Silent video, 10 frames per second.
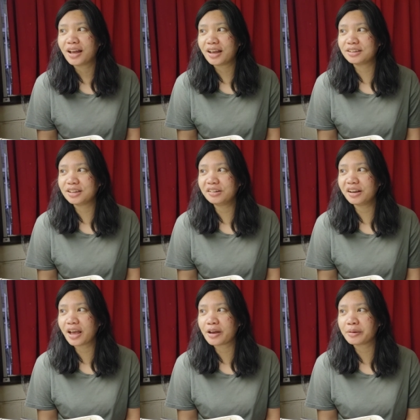and here I
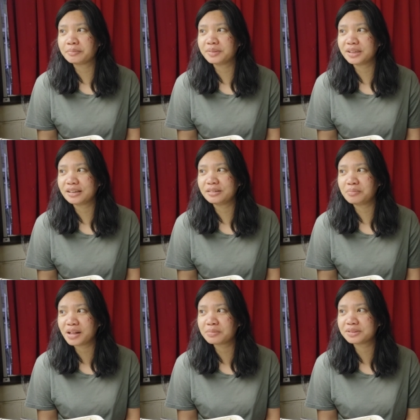am in
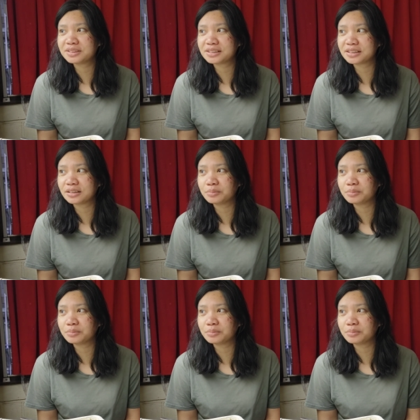Melbourne still